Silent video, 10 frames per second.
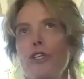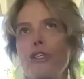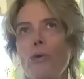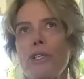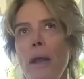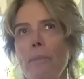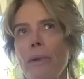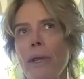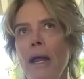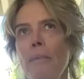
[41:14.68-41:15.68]
shows they
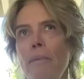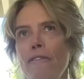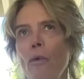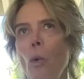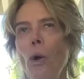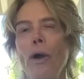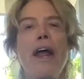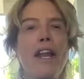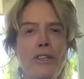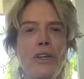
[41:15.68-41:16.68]
played
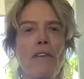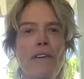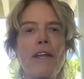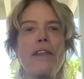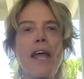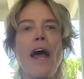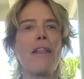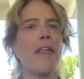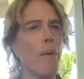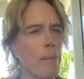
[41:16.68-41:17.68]
before Ed Sullivan.
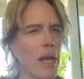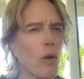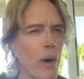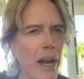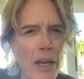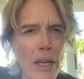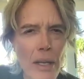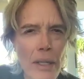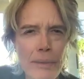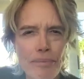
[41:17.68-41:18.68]
That would be a great
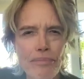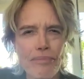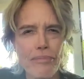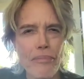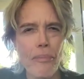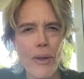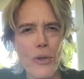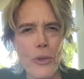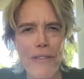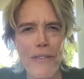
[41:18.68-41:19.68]

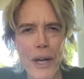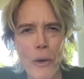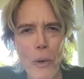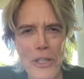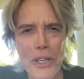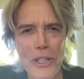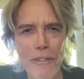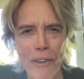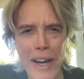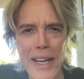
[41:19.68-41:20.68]
trivia question to
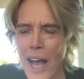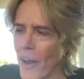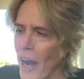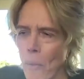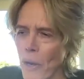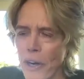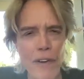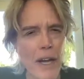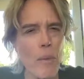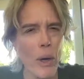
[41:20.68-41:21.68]
find out. And I wonder
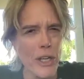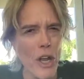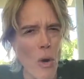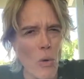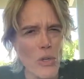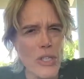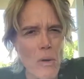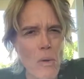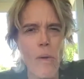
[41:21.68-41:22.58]
if anyone knows.